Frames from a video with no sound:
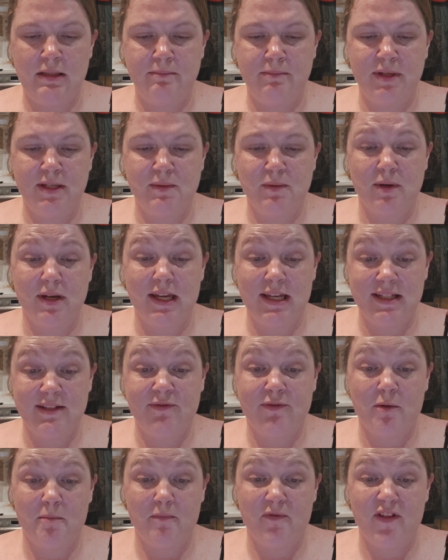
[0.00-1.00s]
This one is
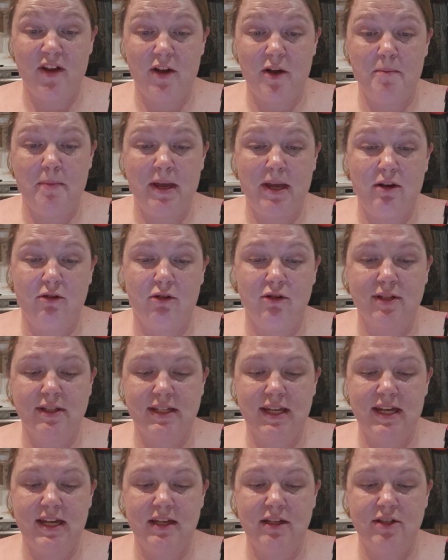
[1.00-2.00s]
from VIP Cross
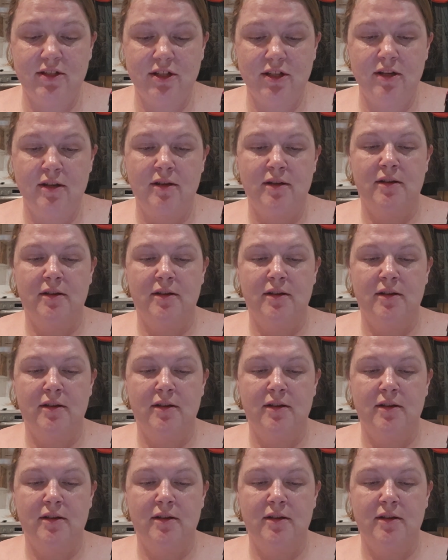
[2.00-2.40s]
Stitch.